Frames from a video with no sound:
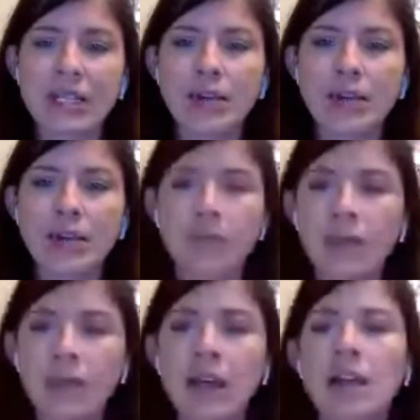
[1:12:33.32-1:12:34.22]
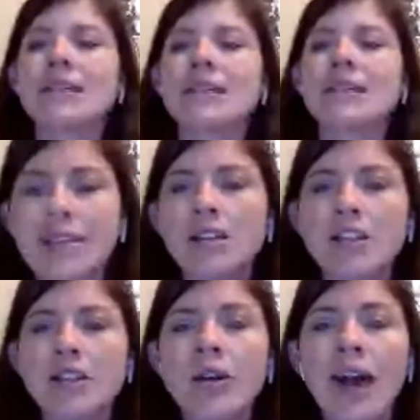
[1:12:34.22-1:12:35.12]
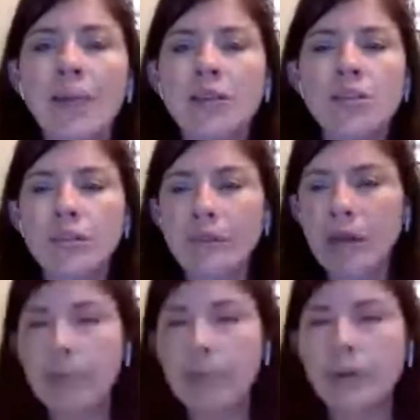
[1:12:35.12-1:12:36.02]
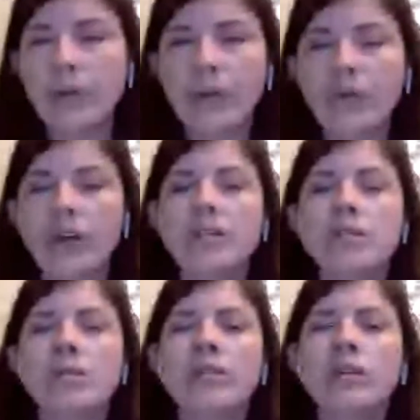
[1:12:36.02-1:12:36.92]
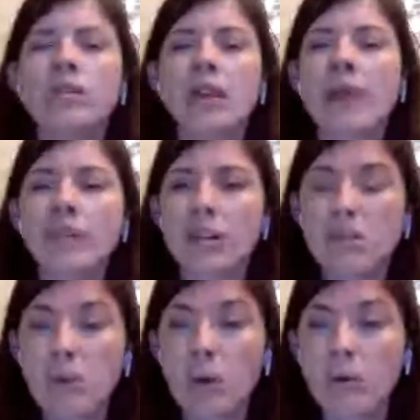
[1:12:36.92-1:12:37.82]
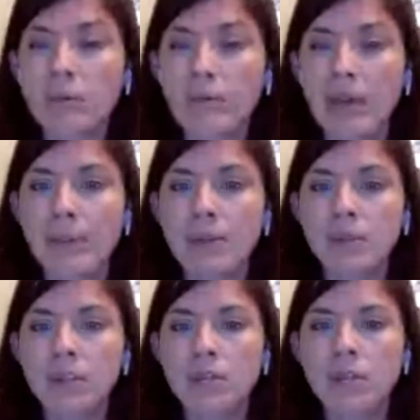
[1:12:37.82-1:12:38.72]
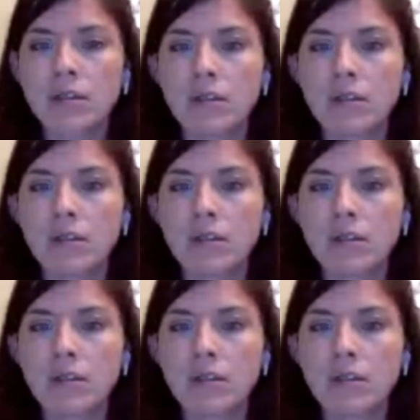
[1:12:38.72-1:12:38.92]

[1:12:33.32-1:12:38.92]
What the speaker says: She said suddenly, do you happen to remember if the first review came out in an important paper?